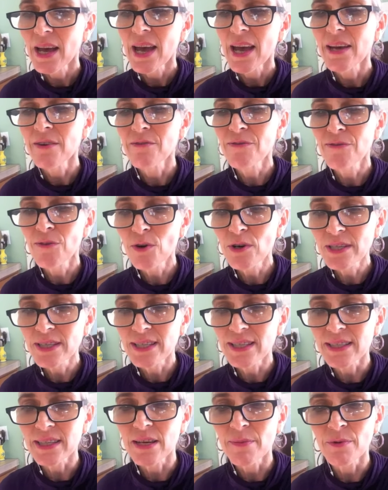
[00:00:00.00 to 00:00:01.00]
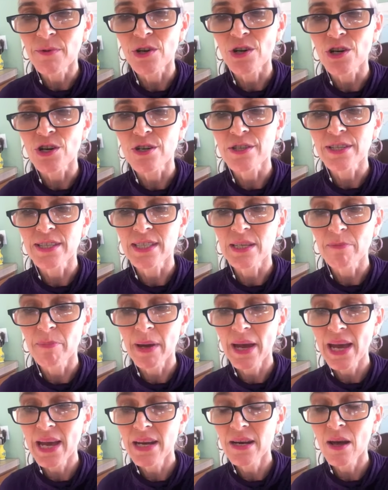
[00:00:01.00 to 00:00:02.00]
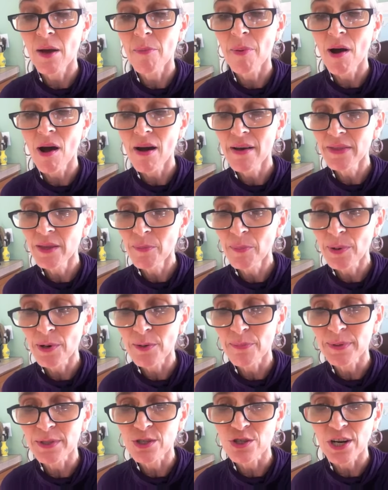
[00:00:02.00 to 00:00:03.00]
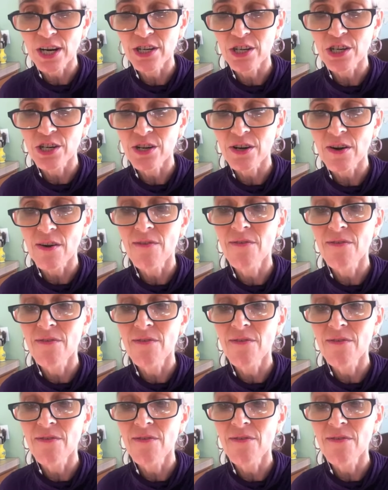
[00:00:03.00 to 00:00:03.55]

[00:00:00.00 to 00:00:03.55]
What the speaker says: and forces him or her to depend upon the perpetrator